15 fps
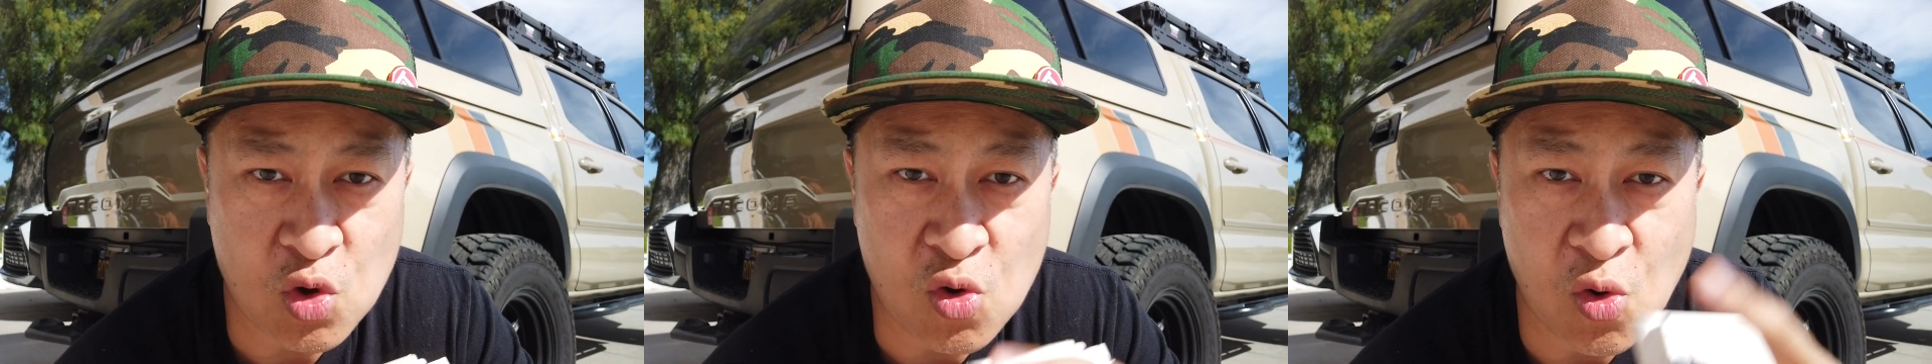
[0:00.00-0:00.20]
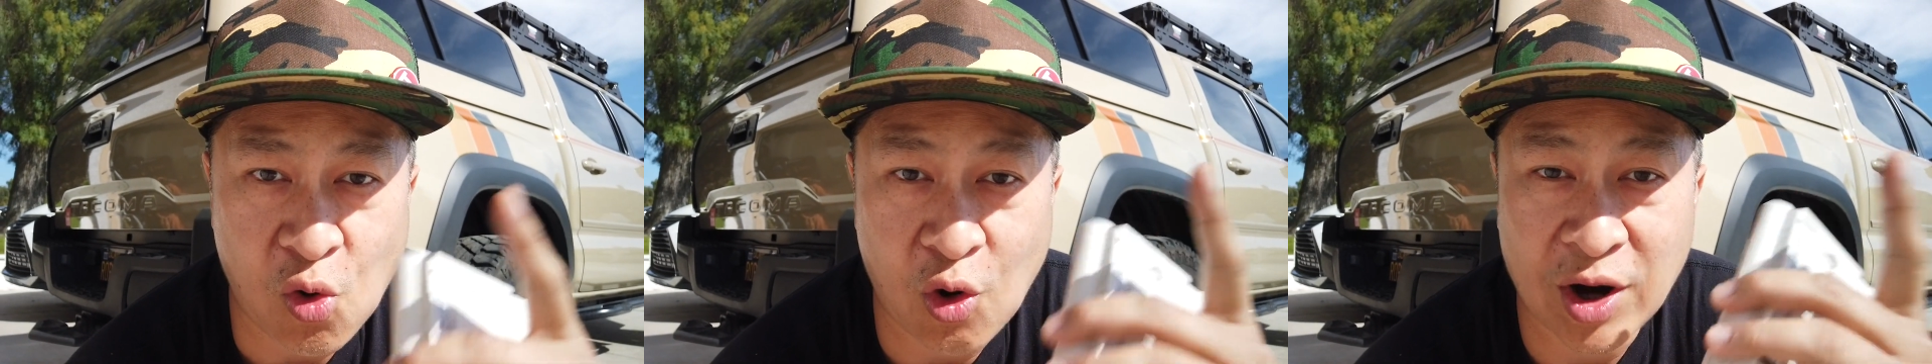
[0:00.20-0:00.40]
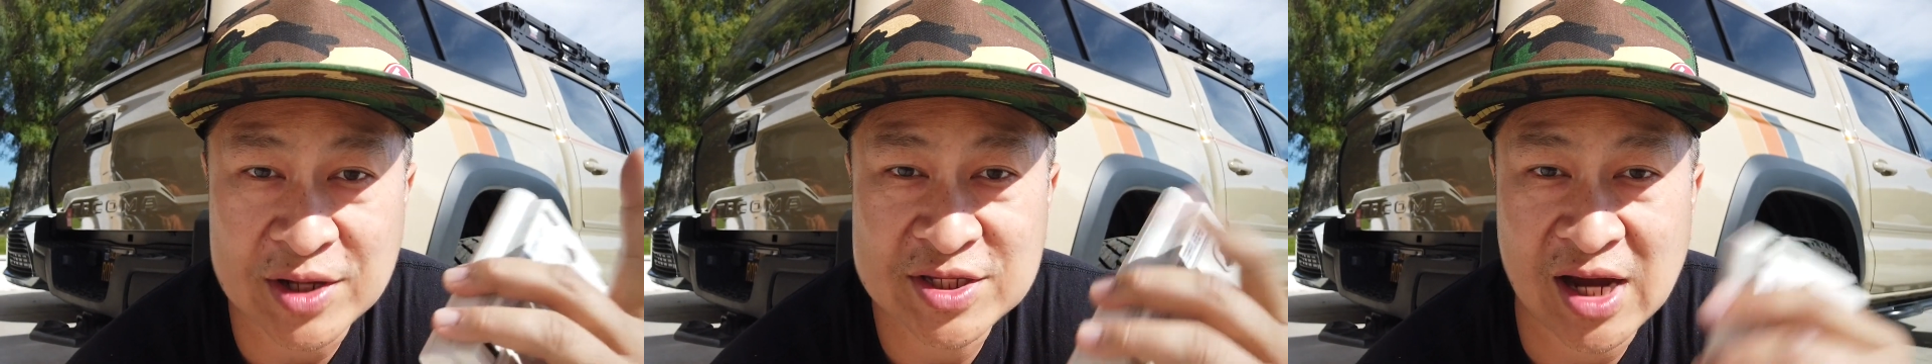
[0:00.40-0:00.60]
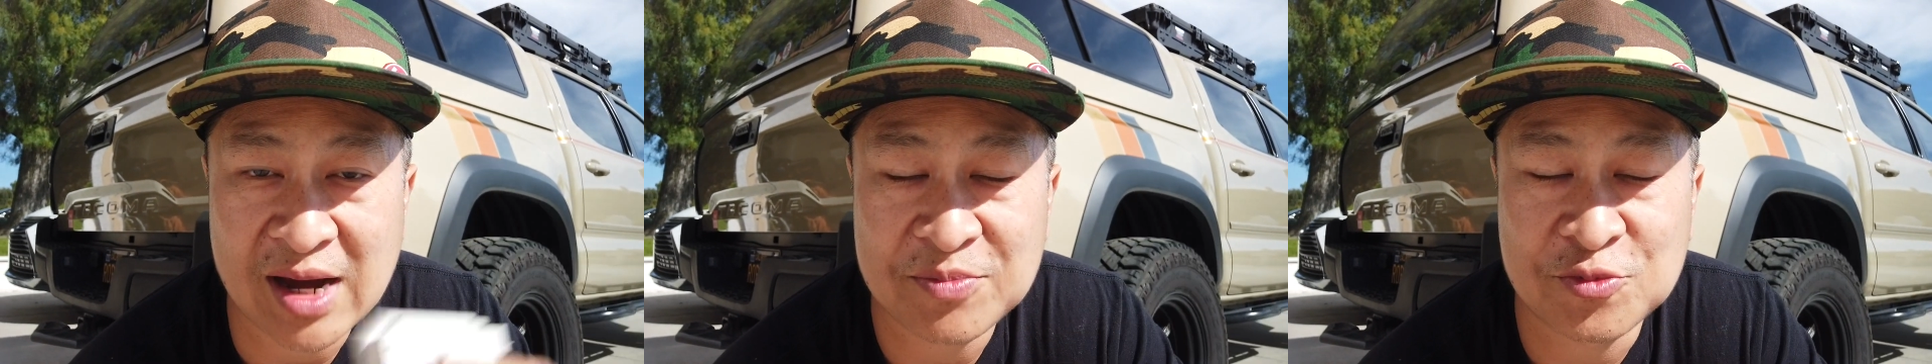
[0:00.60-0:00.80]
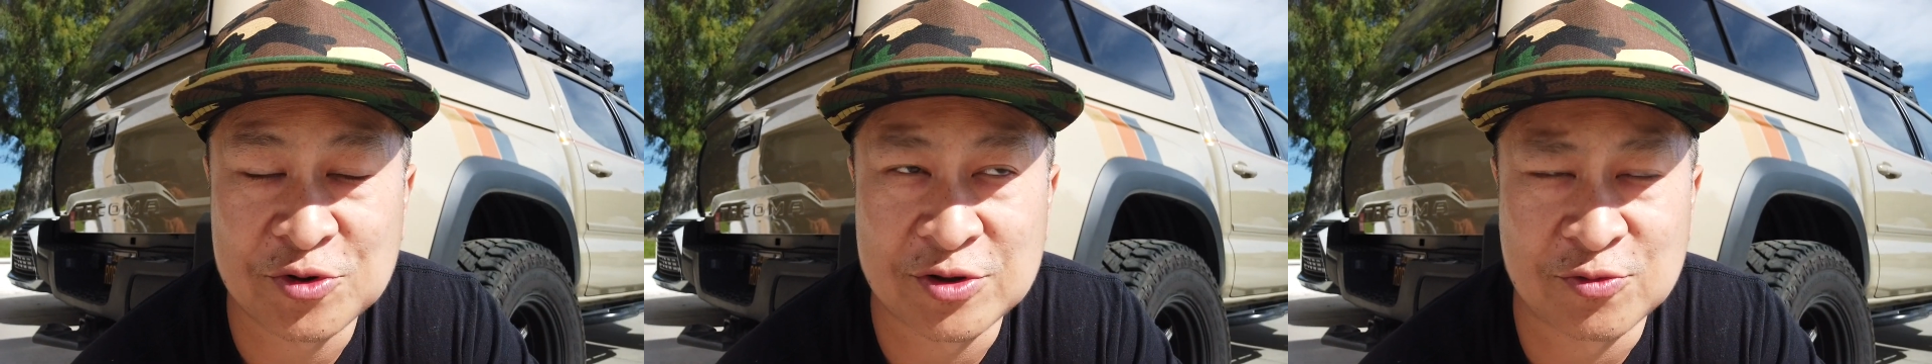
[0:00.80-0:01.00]
or on
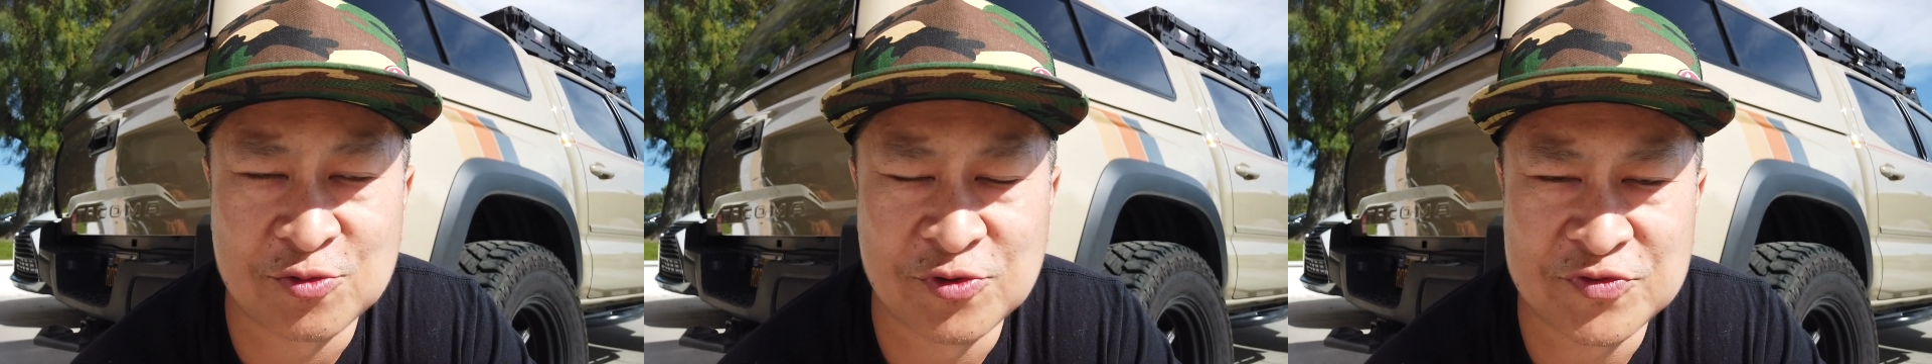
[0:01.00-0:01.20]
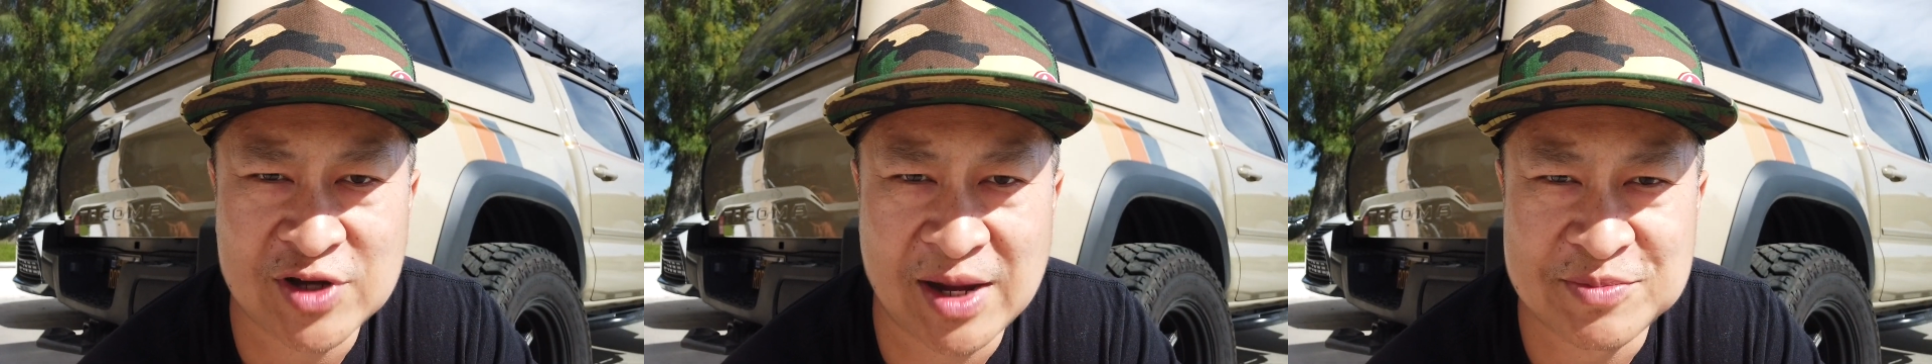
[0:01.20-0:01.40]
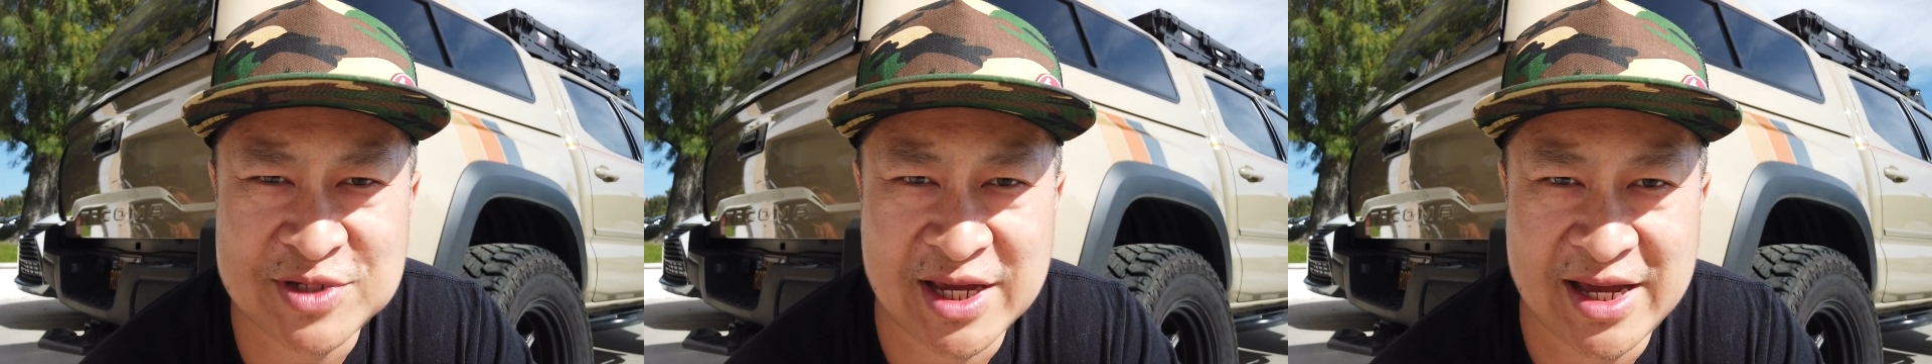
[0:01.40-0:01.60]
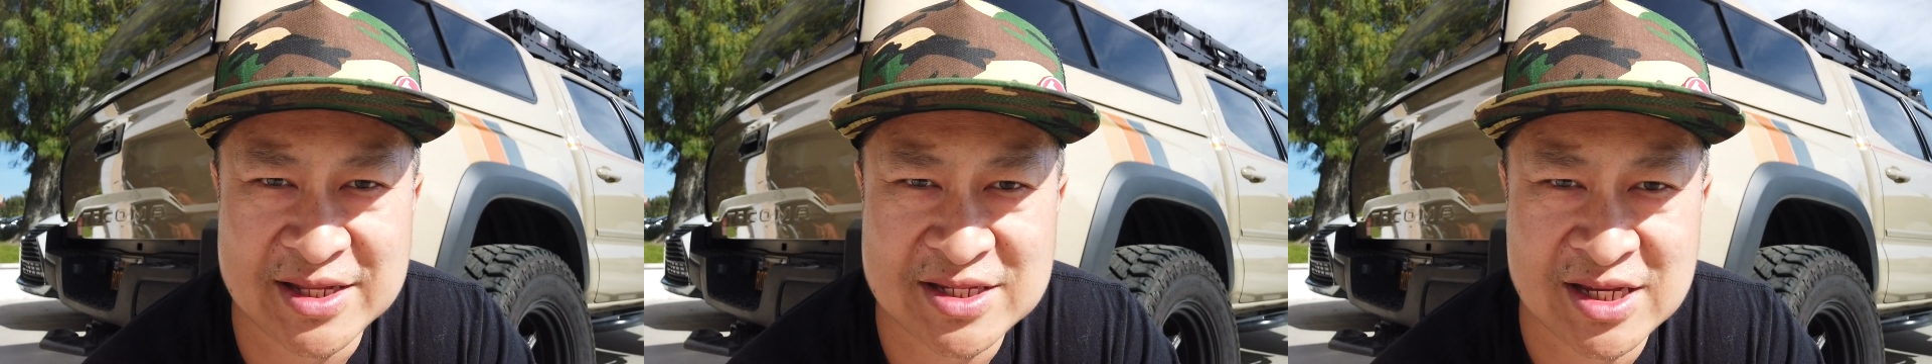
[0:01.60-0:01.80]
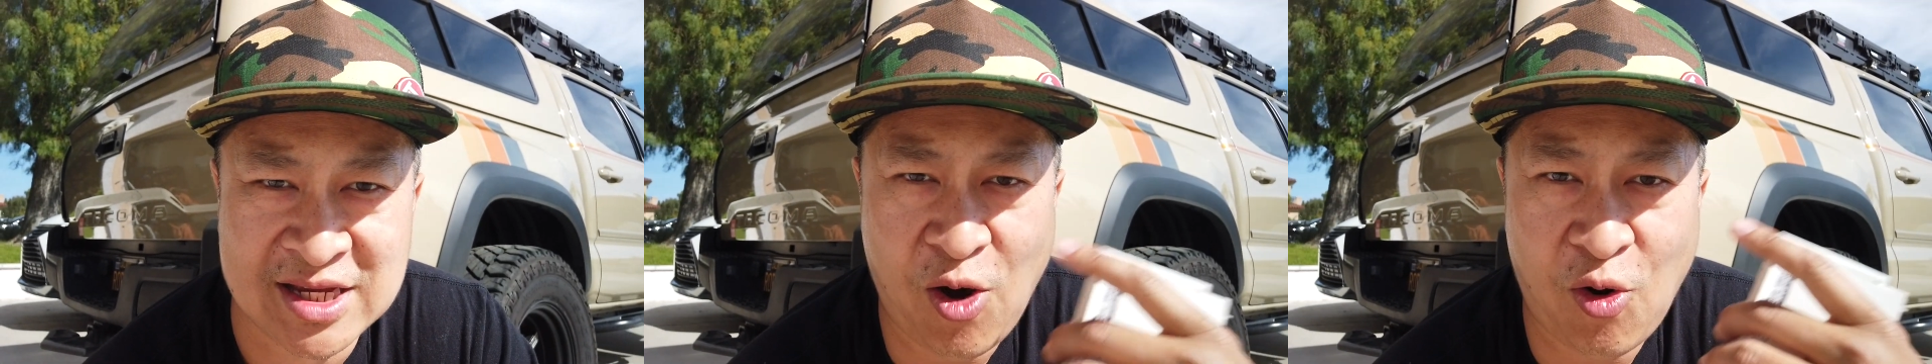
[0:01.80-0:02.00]
top with a rooftop tent,